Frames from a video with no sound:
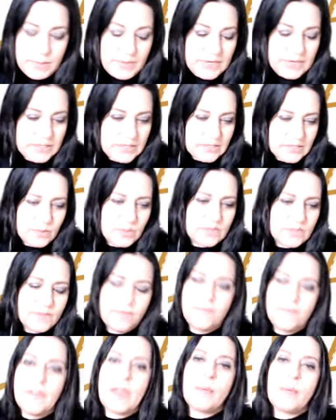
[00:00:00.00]
Because this one's
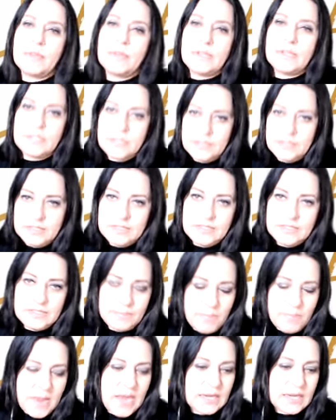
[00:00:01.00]
fabulous. This
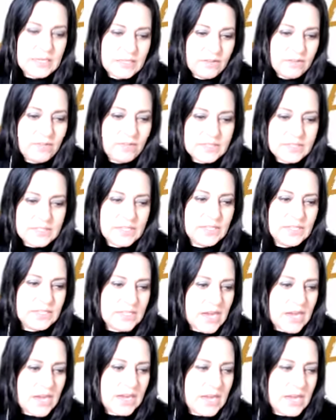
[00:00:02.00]
is
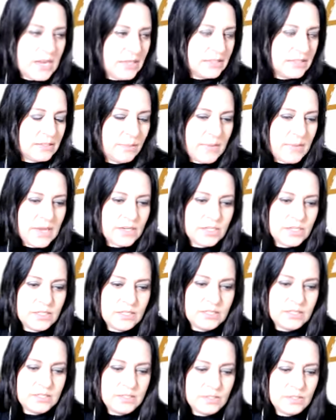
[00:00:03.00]
magnificent. I can't imagine
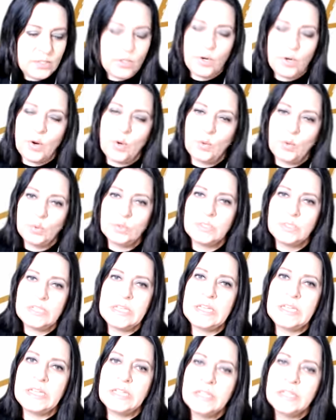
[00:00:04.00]
this is your
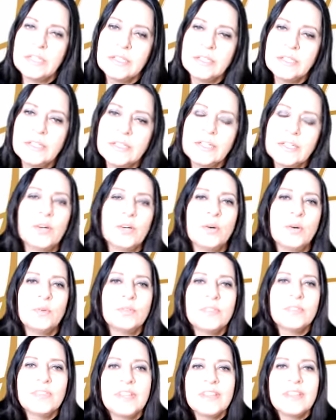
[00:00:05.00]
only
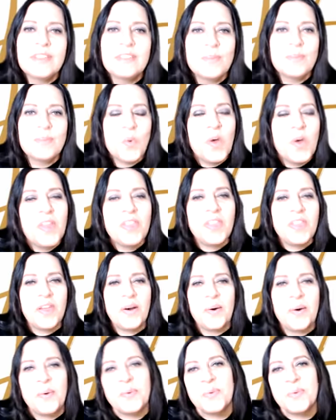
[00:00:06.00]
one
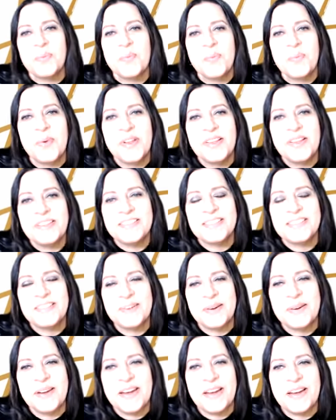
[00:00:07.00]
though. What else do
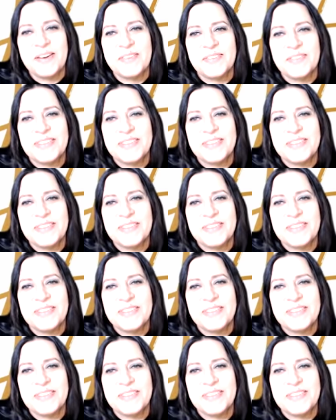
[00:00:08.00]
you have?